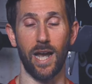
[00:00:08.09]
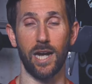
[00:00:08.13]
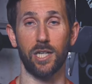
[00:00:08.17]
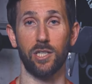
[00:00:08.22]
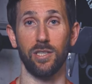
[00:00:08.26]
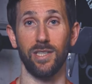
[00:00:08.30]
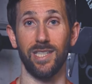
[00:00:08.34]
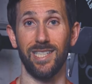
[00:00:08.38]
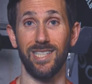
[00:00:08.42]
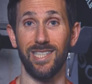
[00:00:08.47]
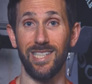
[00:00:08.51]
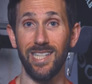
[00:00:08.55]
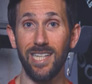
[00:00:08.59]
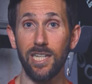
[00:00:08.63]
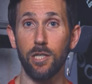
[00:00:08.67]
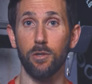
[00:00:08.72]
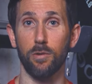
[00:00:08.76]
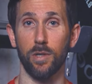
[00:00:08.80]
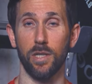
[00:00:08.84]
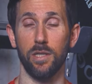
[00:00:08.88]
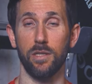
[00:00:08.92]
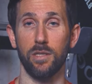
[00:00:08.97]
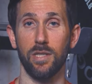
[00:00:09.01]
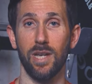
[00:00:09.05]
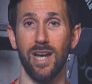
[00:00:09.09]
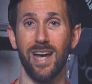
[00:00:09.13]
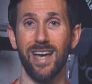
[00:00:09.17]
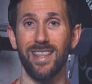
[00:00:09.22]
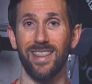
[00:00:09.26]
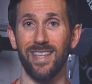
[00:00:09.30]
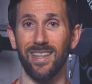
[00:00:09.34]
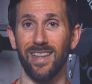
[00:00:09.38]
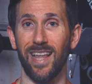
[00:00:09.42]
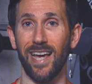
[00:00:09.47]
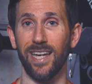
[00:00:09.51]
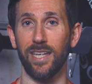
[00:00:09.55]
actually decrease
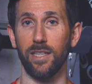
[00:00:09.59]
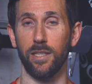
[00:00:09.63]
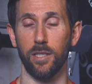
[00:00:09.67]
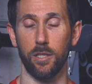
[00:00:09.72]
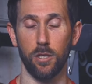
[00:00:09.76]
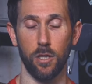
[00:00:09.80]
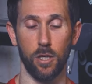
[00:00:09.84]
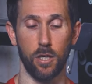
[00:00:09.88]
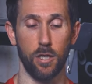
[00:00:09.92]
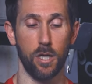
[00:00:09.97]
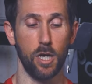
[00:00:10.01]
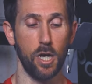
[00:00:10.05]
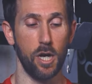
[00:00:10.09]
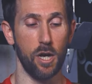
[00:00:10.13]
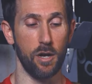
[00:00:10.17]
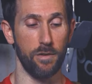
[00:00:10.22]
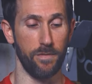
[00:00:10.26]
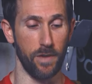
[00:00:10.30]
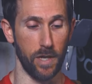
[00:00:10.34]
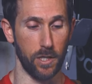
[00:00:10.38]
the likelihood of